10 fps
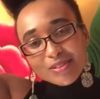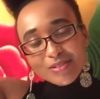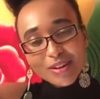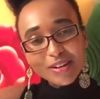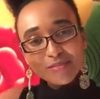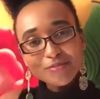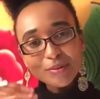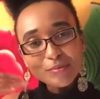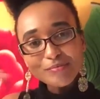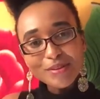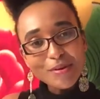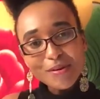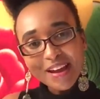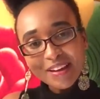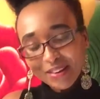starting from no
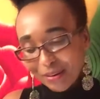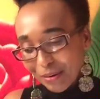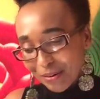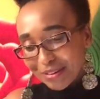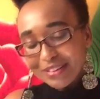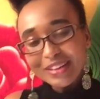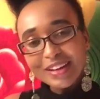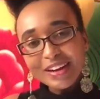hair at all